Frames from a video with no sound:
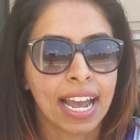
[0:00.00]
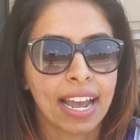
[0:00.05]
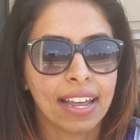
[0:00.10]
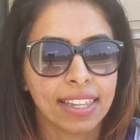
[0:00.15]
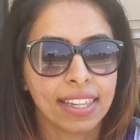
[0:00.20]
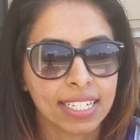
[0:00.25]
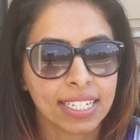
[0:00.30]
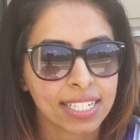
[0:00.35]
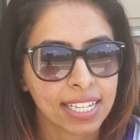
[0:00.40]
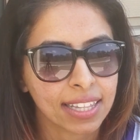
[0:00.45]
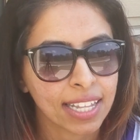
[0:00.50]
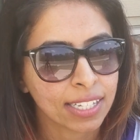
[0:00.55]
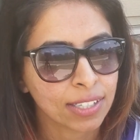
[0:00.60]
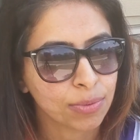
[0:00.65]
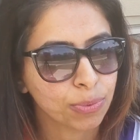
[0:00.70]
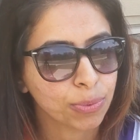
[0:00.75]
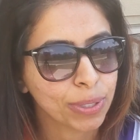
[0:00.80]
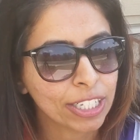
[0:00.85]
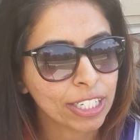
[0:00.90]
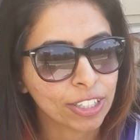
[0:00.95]
And they said,
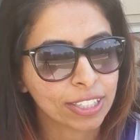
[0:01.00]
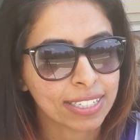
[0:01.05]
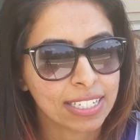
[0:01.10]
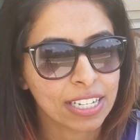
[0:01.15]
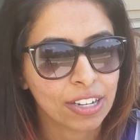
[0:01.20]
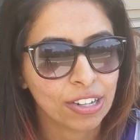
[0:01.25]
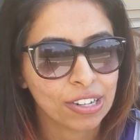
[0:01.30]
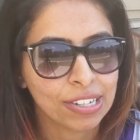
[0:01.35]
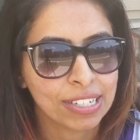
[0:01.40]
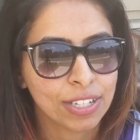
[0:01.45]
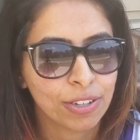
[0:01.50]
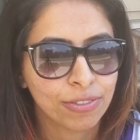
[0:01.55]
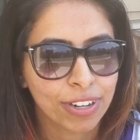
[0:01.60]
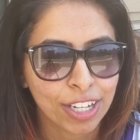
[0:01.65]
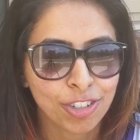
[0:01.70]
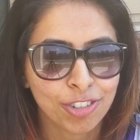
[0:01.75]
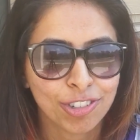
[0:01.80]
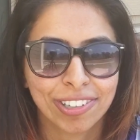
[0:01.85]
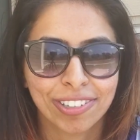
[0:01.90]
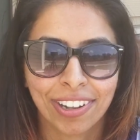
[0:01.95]
that's weird, because there is a
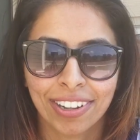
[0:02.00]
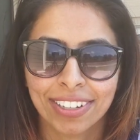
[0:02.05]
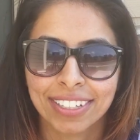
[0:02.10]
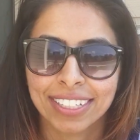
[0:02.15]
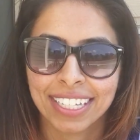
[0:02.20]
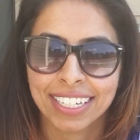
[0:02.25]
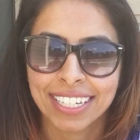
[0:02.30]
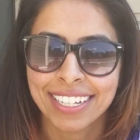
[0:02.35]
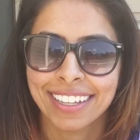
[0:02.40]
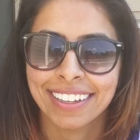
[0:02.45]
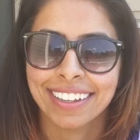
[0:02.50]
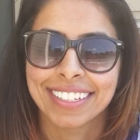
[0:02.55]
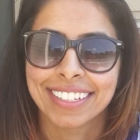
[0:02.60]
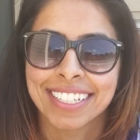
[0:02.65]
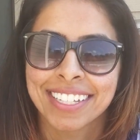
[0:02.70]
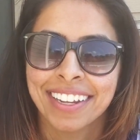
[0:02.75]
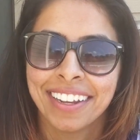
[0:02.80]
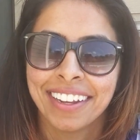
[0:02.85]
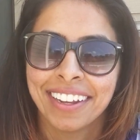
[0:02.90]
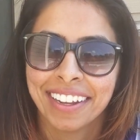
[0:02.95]
restaurant called
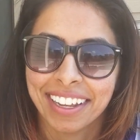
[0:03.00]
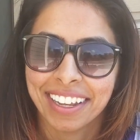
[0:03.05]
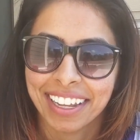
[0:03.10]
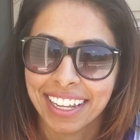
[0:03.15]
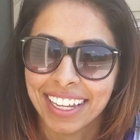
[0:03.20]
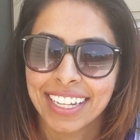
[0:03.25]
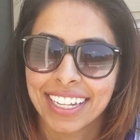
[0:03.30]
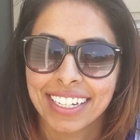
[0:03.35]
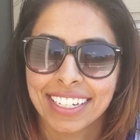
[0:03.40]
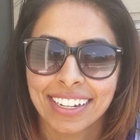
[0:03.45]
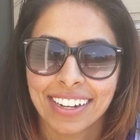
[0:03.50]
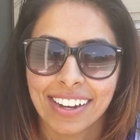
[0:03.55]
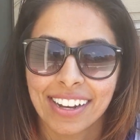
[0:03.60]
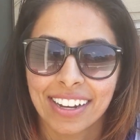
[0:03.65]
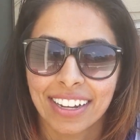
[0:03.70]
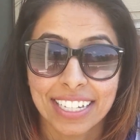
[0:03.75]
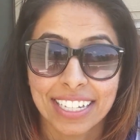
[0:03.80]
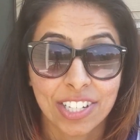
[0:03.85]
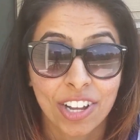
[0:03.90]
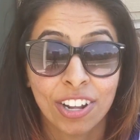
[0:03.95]
Kanika's
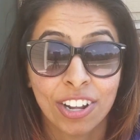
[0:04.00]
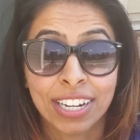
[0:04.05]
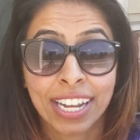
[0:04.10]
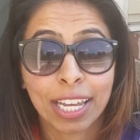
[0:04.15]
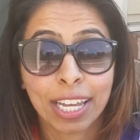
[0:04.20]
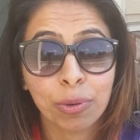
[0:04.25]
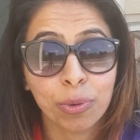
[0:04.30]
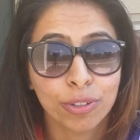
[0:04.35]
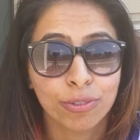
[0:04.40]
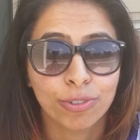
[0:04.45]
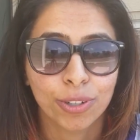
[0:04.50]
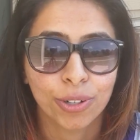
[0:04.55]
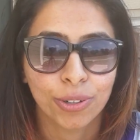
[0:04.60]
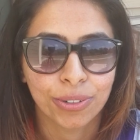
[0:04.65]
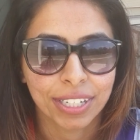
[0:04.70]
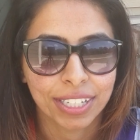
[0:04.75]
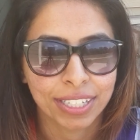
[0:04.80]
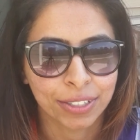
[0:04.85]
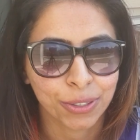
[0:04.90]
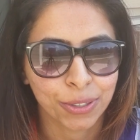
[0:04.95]
it's on Haywood
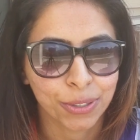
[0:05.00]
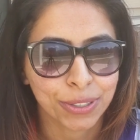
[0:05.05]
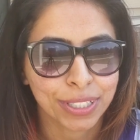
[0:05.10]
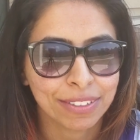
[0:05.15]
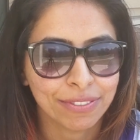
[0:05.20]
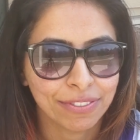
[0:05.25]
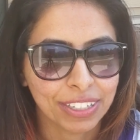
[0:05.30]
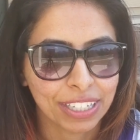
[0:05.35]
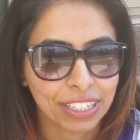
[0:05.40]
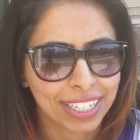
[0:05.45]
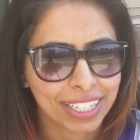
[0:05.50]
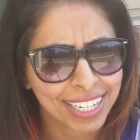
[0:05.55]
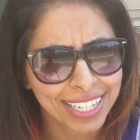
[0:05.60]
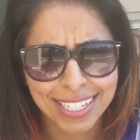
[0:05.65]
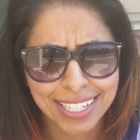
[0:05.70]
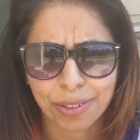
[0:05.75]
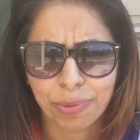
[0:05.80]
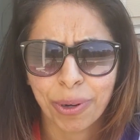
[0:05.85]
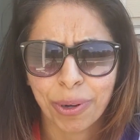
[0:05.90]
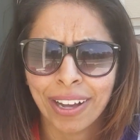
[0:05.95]
Road in Greenville. And I
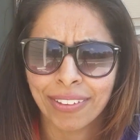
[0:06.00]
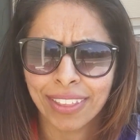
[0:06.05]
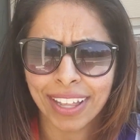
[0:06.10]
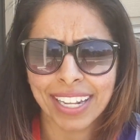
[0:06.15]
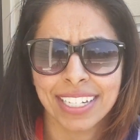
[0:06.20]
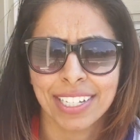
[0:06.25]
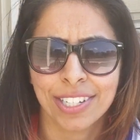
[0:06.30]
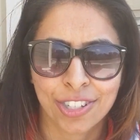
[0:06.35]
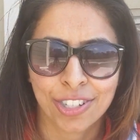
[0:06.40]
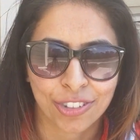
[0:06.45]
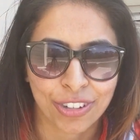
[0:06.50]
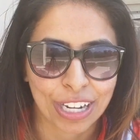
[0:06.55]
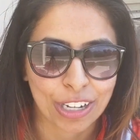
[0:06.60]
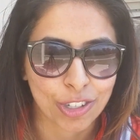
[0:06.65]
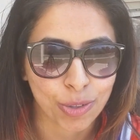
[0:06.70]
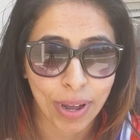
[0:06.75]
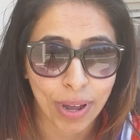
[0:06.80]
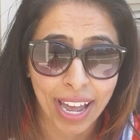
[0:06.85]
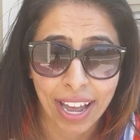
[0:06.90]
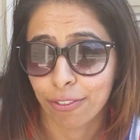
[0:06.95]
said, wow, that is
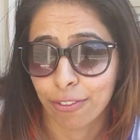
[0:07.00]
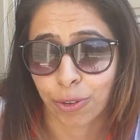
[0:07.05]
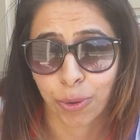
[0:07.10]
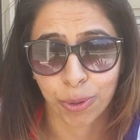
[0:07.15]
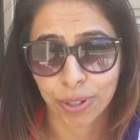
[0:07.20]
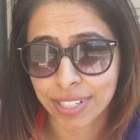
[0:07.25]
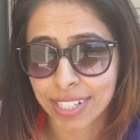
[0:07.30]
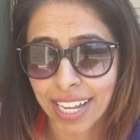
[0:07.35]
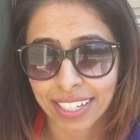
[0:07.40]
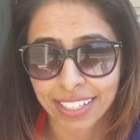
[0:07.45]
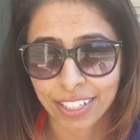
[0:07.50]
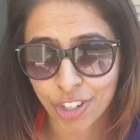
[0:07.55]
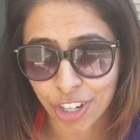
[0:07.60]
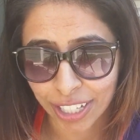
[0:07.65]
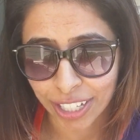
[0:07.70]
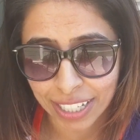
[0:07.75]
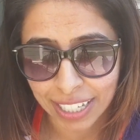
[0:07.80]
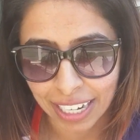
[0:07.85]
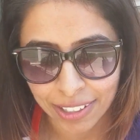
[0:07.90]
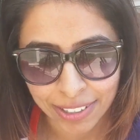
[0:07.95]
strange. So of course I had to
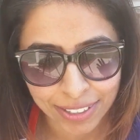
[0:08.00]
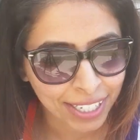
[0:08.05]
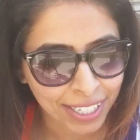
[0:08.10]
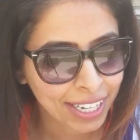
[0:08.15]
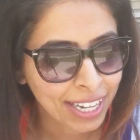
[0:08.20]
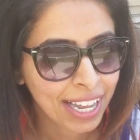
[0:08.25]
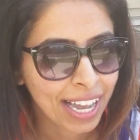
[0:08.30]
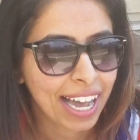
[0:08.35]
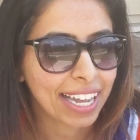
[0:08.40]
check it out.